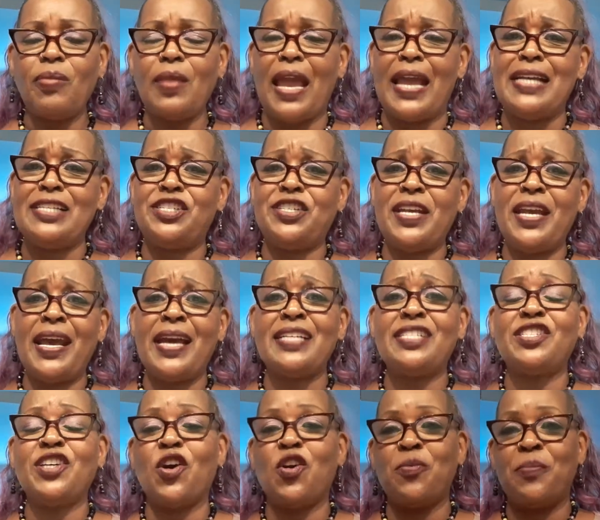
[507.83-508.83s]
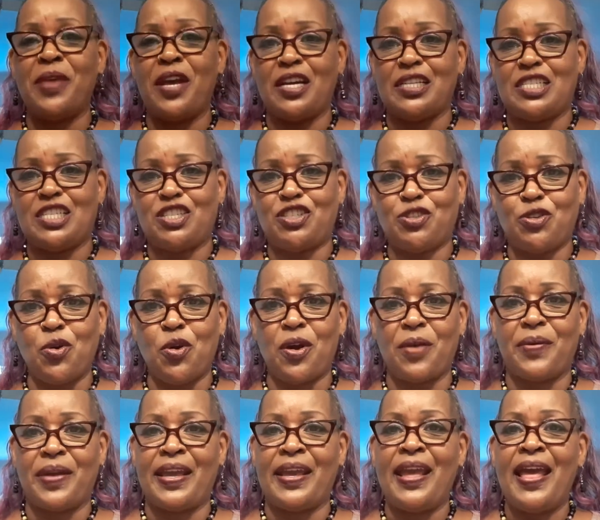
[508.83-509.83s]
And she had told me a
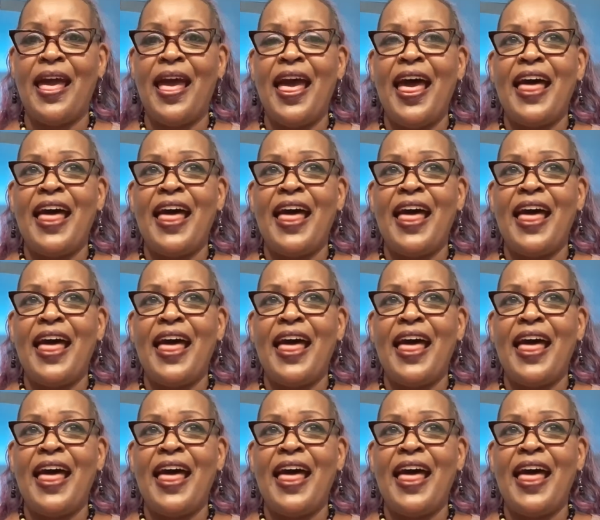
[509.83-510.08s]
story